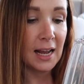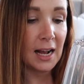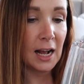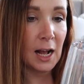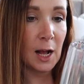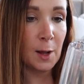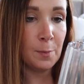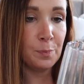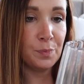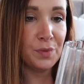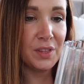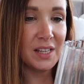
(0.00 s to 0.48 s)

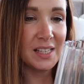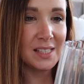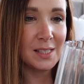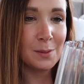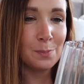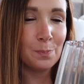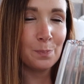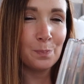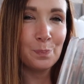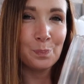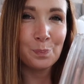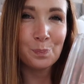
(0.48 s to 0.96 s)
I
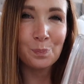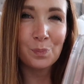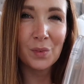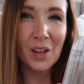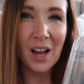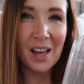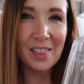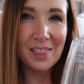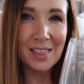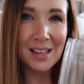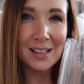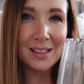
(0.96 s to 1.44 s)

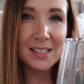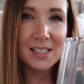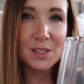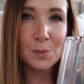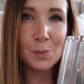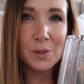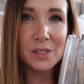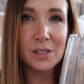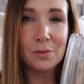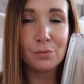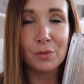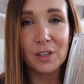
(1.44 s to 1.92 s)
think this
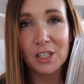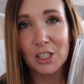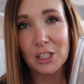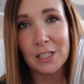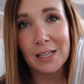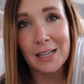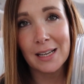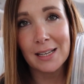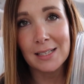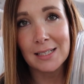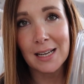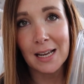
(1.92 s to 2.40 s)
was
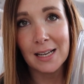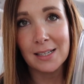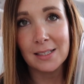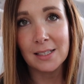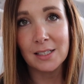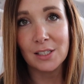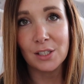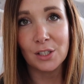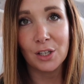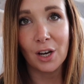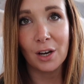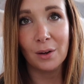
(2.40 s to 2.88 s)
originally
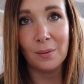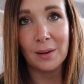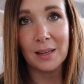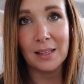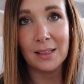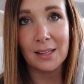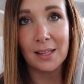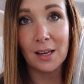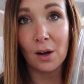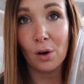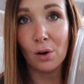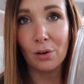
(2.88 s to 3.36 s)
intended to go
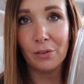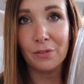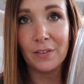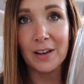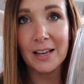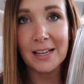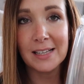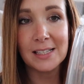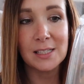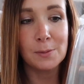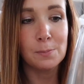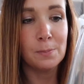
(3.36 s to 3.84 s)
in the
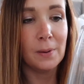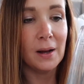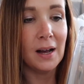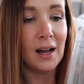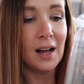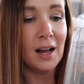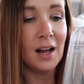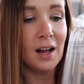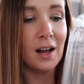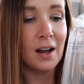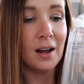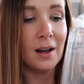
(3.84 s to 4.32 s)
office,
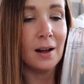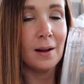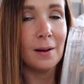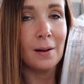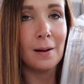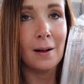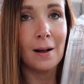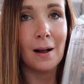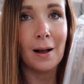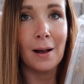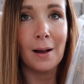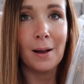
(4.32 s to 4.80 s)
but
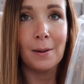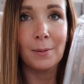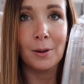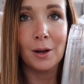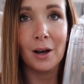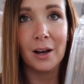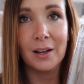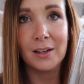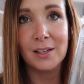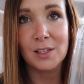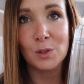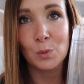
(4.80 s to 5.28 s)
I'm
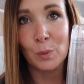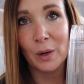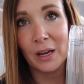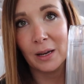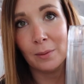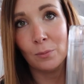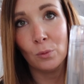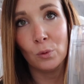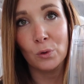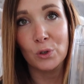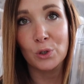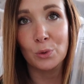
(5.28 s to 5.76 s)
kind of
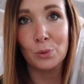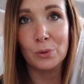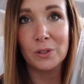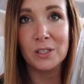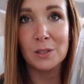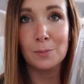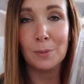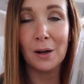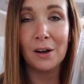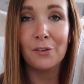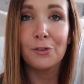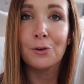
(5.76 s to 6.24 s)
swaying more towards
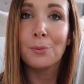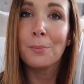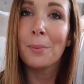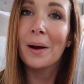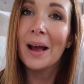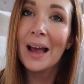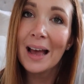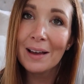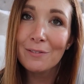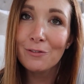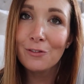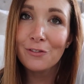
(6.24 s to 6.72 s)
the bathroom, but
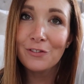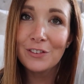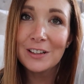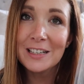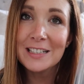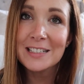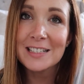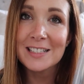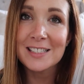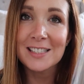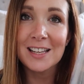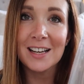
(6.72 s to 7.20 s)
I haven't
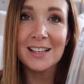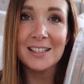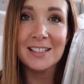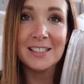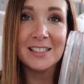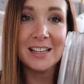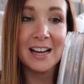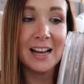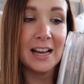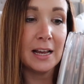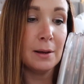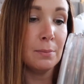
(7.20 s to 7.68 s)
fully
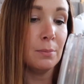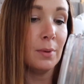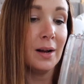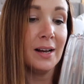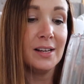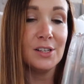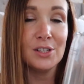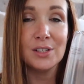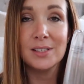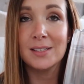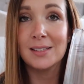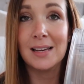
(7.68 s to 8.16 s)
decided yet. It
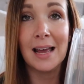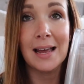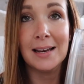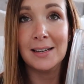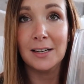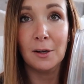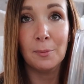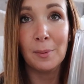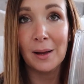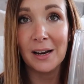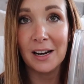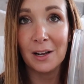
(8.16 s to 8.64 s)
might just
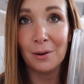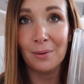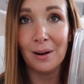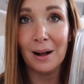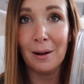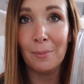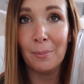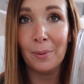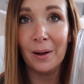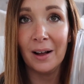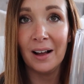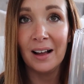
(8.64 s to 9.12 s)
end up
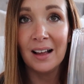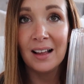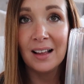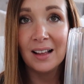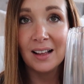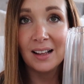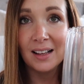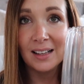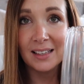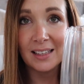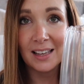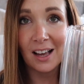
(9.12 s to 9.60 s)
anywhere, but
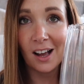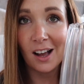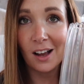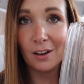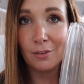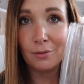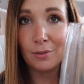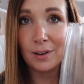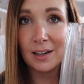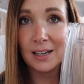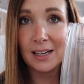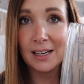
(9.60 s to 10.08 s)
yeah, I
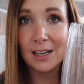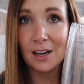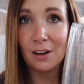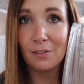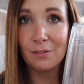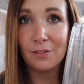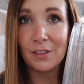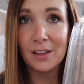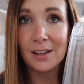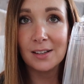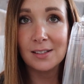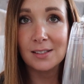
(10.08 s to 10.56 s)
really
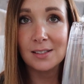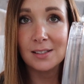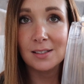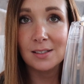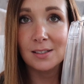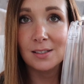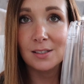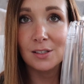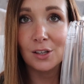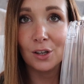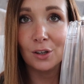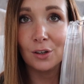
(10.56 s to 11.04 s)
love this.
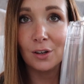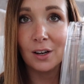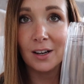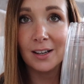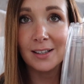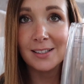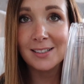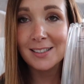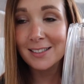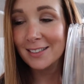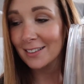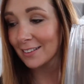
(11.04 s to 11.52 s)
It's so
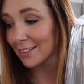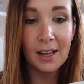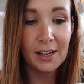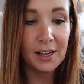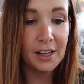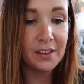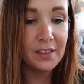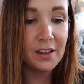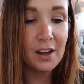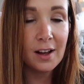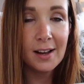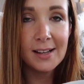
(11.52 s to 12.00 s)
nice.
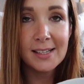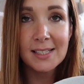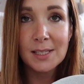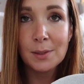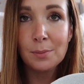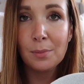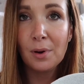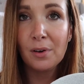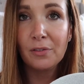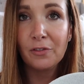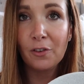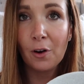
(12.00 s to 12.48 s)
Another
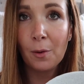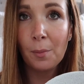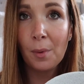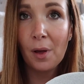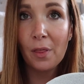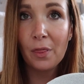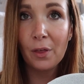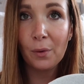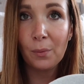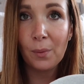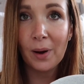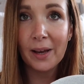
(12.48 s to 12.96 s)
item
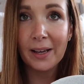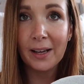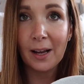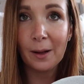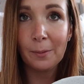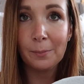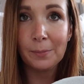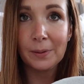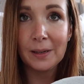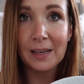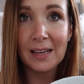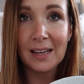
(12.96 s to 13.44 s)
from The White
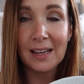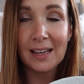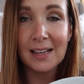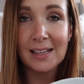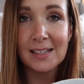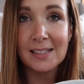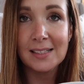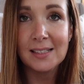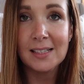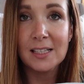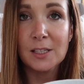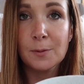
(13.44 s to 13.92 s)
Company
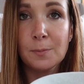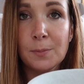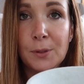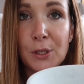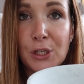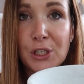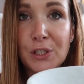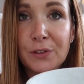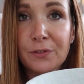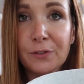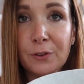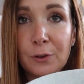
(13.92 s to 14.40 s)
is this
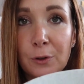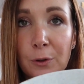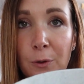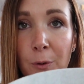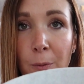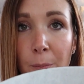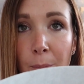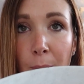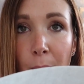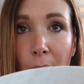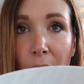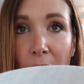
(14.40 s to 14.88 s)

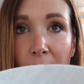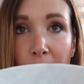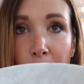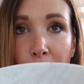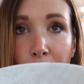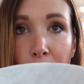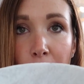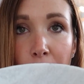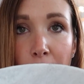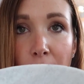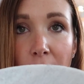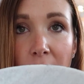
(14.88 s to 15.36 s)
beautiful
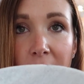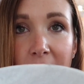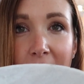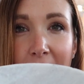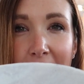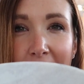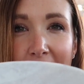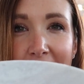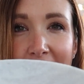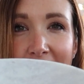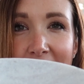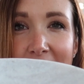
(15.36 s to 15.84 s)
marble,
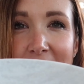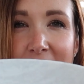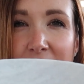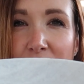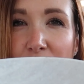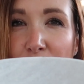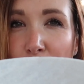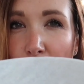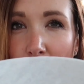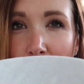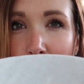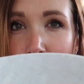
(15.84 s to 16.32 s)
I think it's a
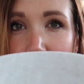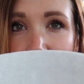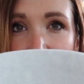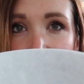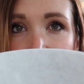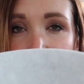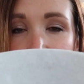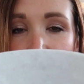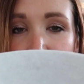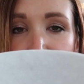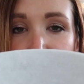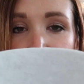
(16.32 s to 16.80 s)
soap
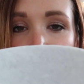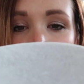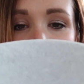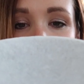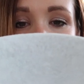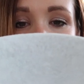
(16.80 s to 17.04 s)
dish.